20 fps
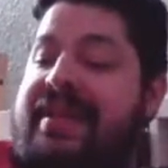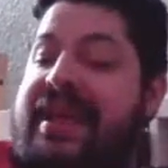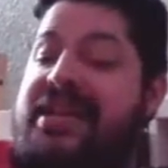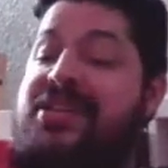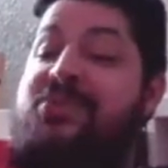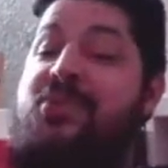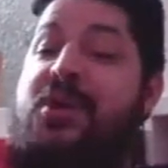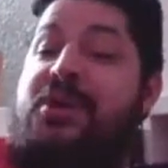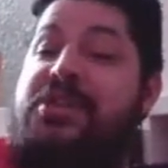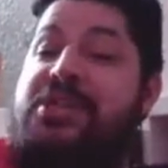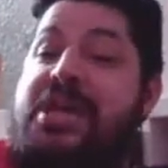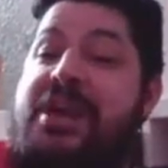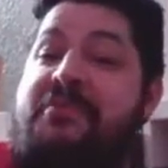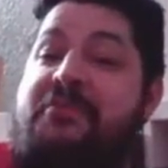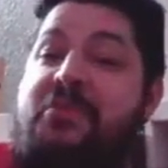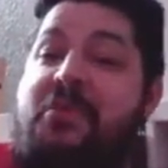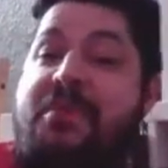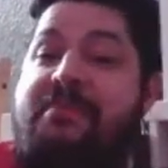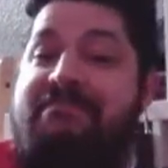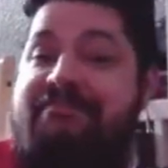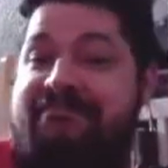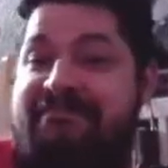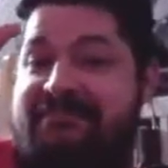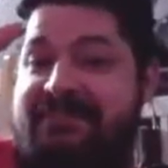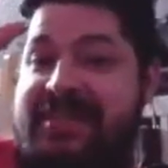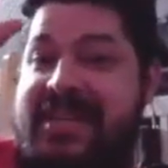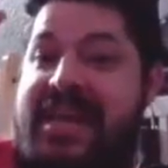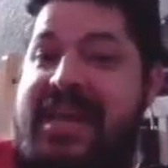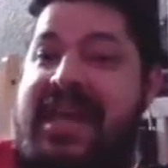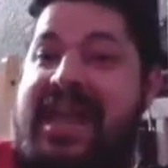Thanks for watching, everyone.
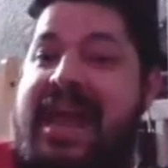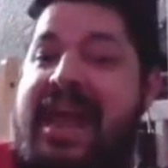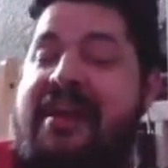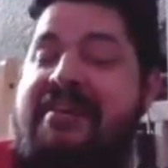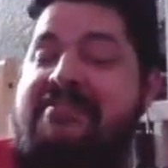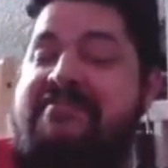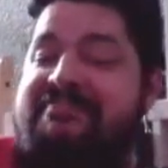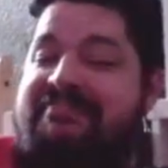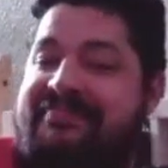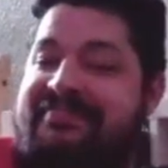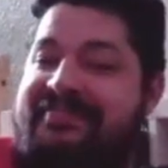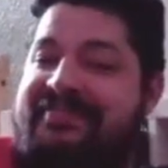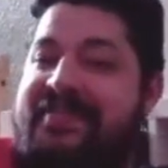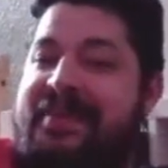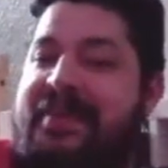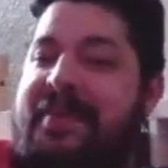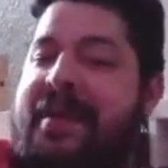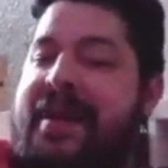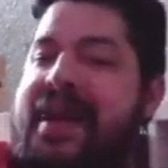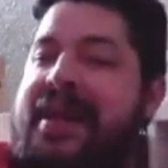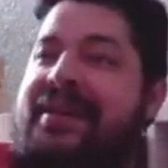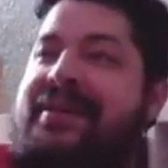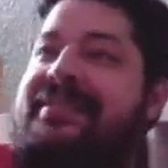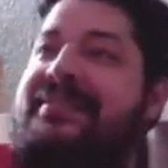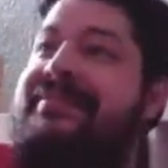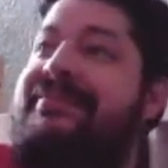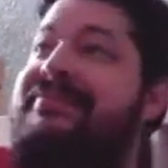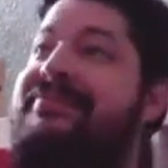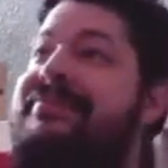Take care. Bye-bye.